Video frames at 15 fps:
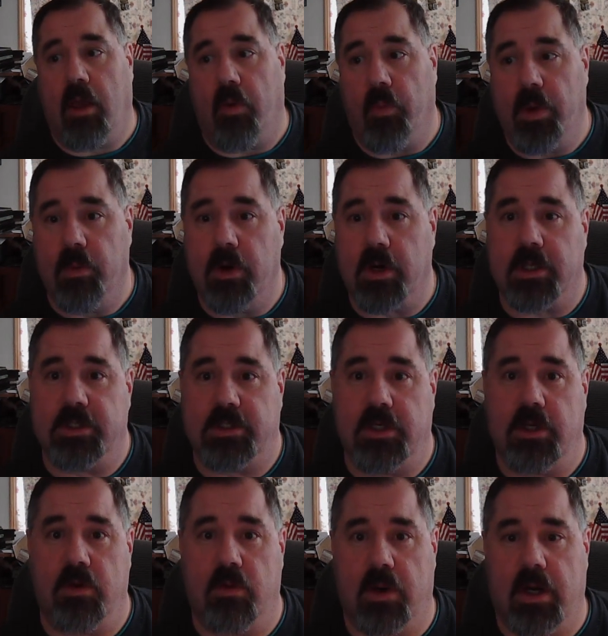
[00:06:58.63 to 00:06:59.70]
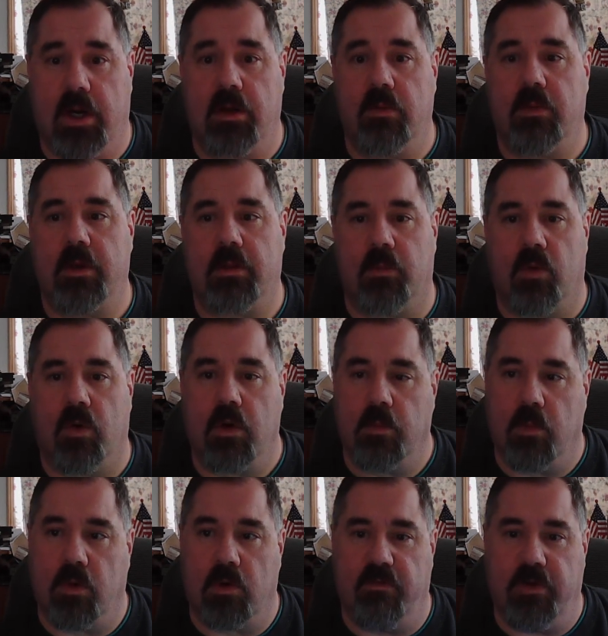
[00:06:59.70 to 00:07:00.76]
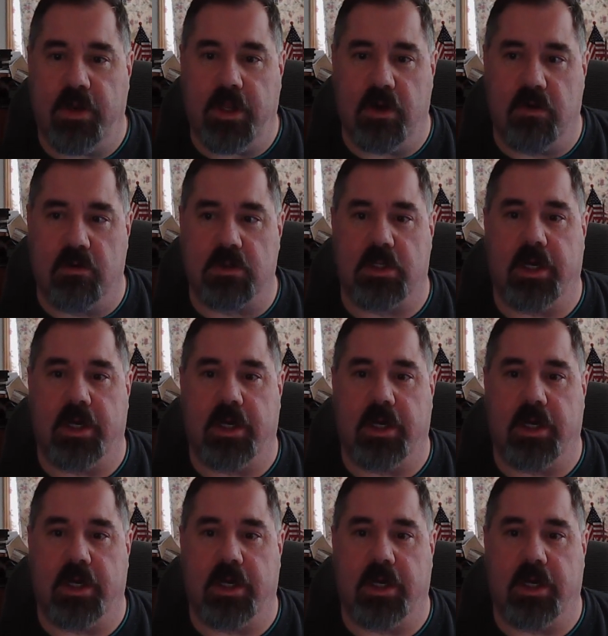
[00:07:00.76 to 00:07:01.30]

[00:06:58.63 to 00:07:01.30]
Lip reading: We will continue on with more and more videos